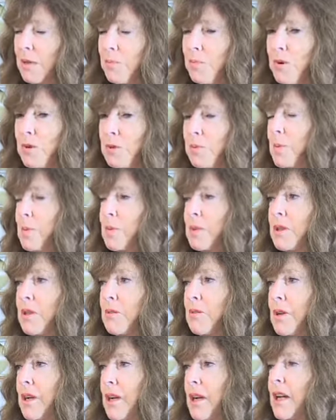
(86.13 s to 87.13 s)
Most people
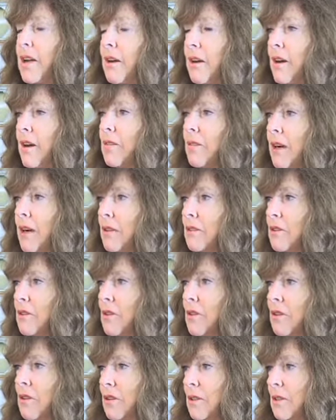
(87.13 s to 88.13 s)
didn't want to carry around
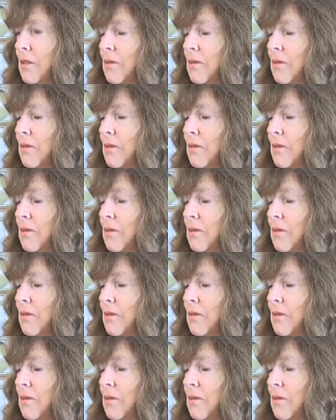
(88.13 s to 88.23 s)
gold.